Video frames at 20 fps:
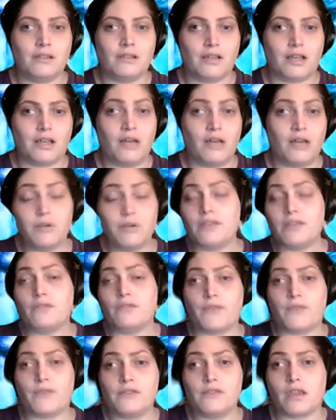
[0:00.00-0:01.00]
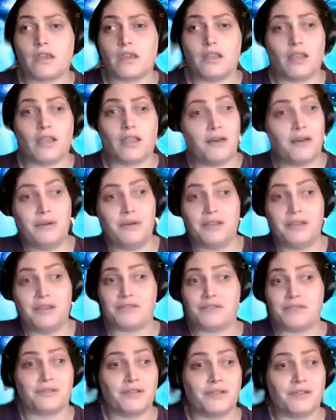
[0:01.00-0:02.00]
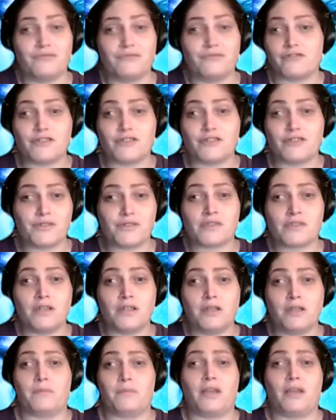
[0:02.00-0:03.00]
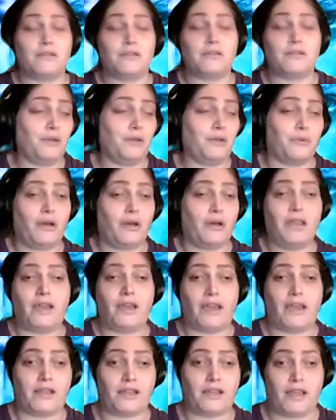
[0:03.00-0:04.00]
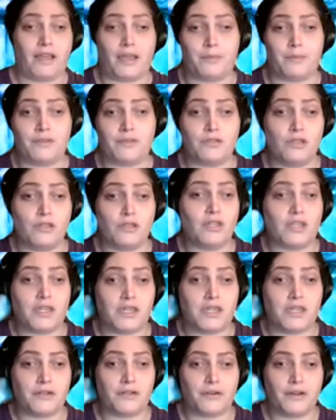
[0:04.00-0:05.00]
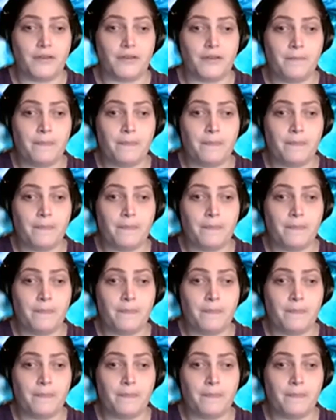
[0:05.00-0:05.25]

I went and investigated. I went to look for this thump. I don't know what had happened. You could hear it.